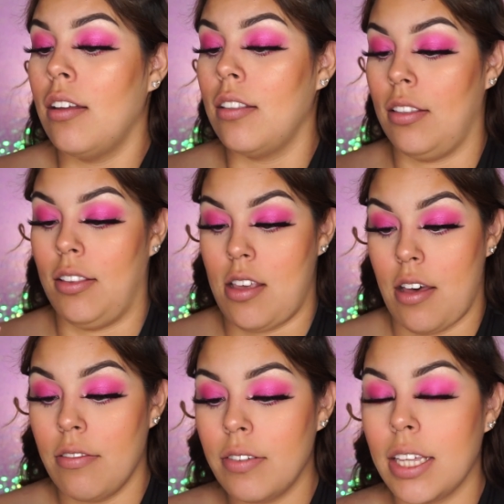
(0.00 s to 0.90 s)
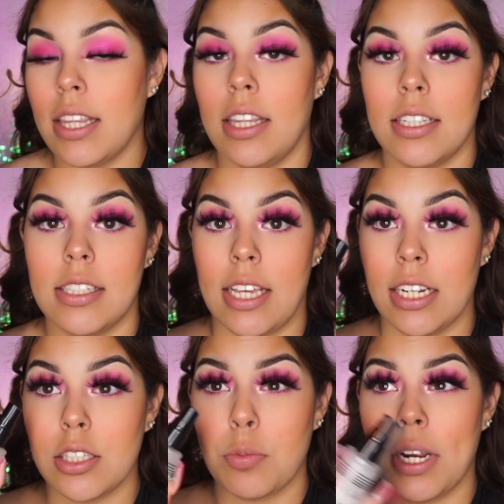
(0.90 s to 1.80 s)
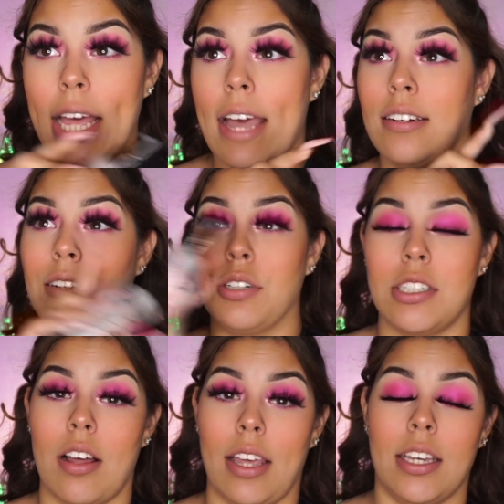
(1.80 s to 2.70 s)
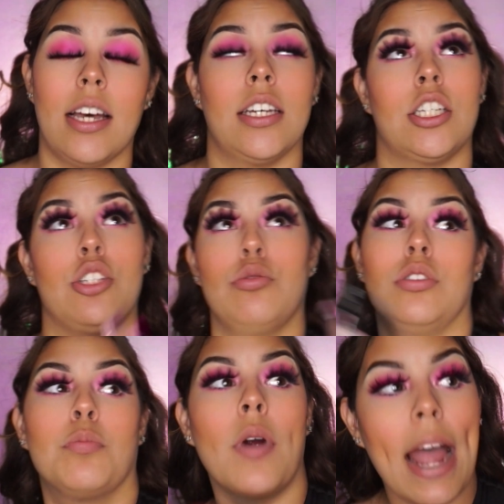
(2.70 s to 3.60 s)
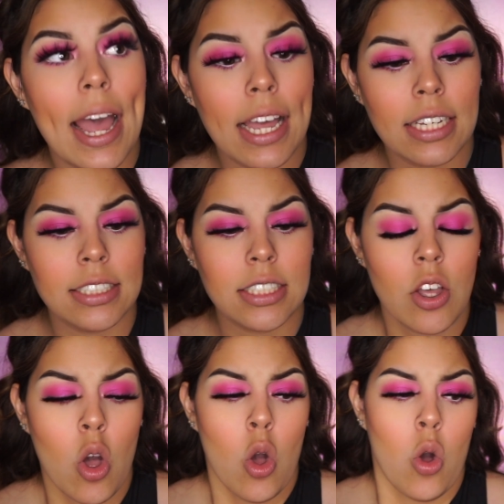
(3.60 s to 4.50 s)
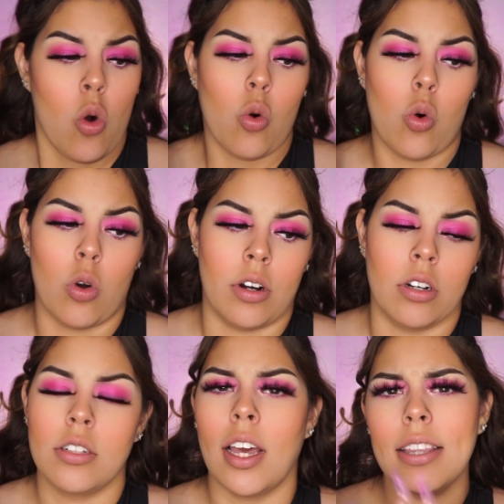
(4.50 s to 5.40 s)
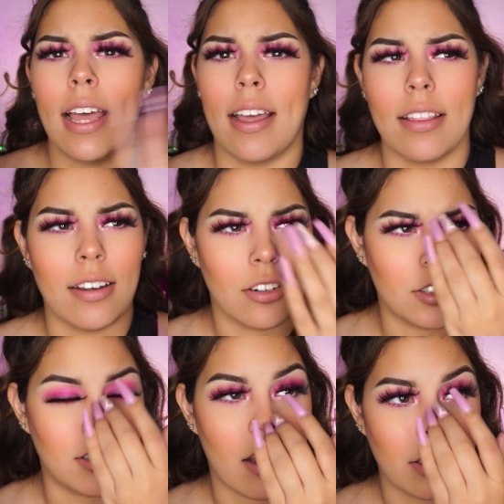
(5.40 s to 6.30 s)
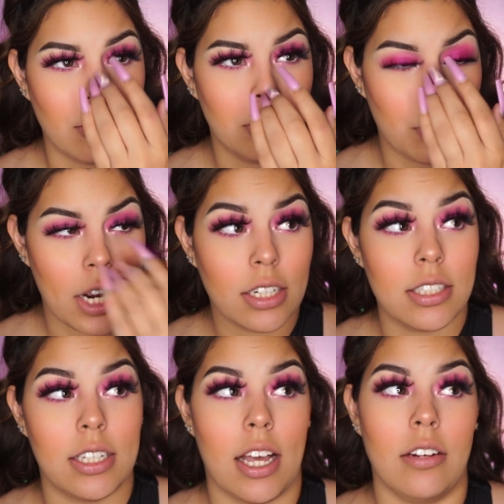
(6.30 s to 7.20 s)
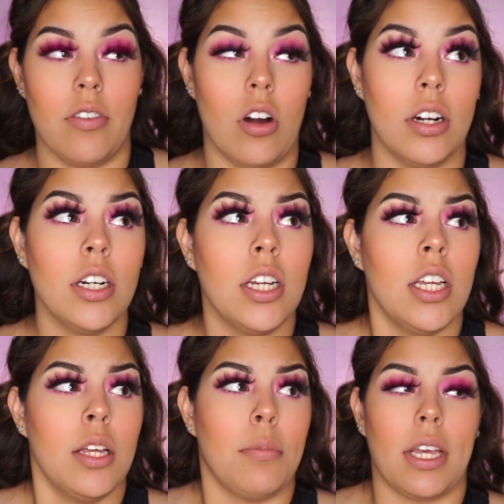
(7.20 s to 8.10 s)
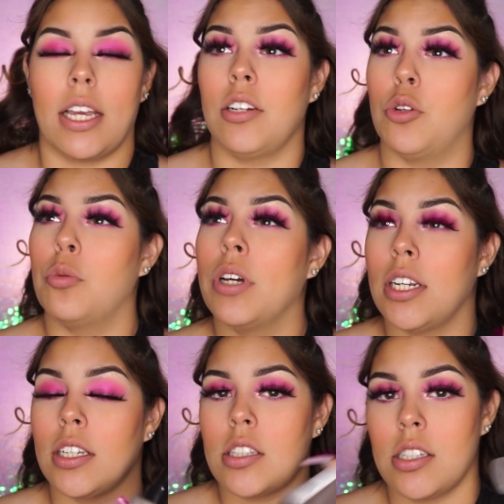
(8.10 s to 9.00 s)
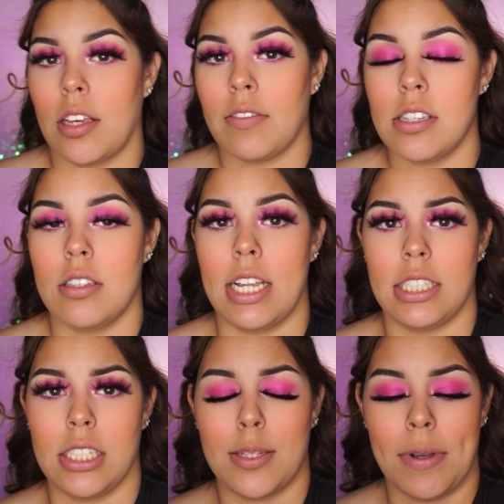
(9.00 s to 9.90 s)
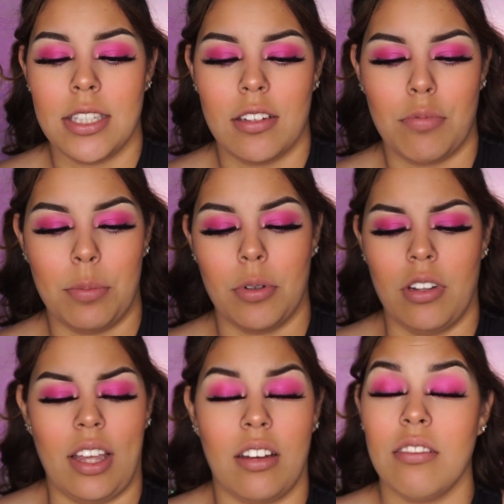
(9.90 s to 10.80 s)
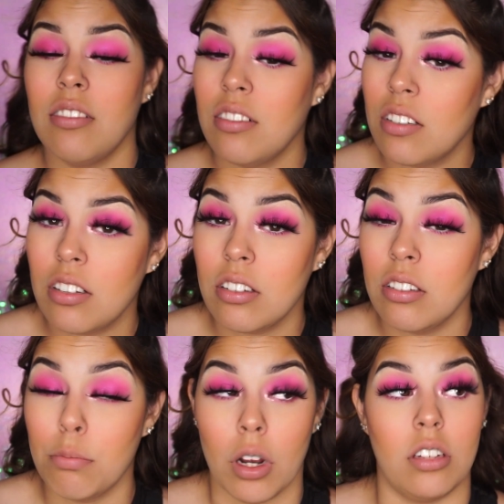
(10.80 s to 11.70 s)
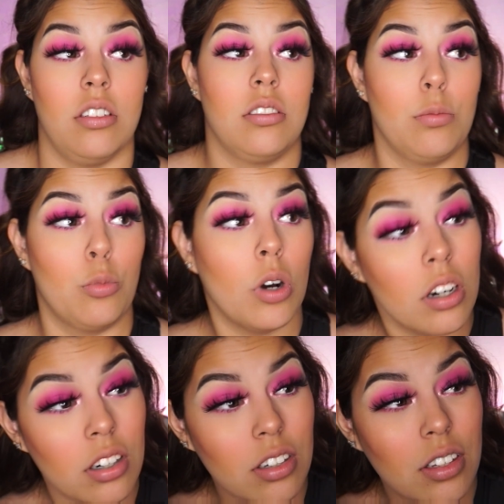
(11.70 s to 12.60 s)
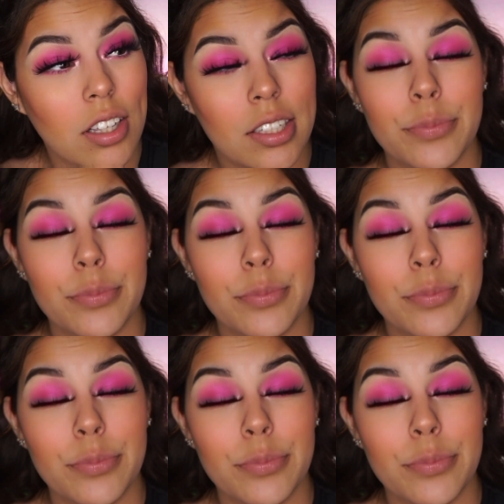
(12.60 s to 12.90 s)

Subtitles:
love this setting spray. I know it's not like a huge brand, or not that LA Girl's not a huge brand, because they kind of are. But like, I know when stuff is less expensive, people are like, oh, it probably doesn't work.